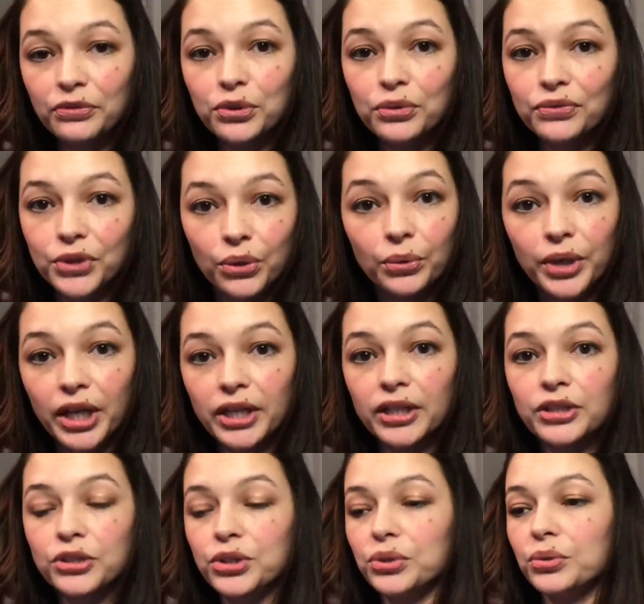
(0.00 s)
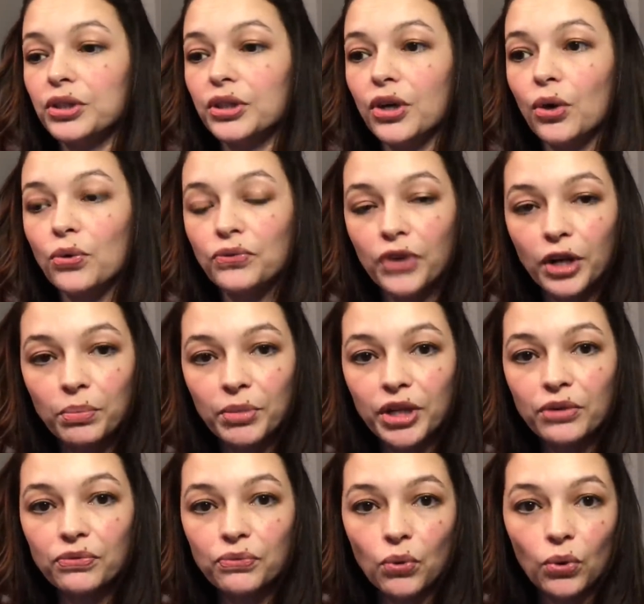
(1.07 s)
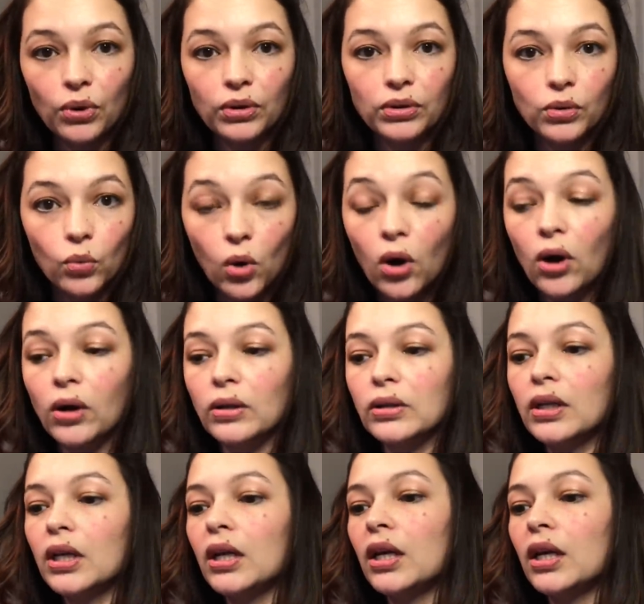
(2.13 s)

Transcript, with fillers: of you have donated to the GoFundMe for the wall.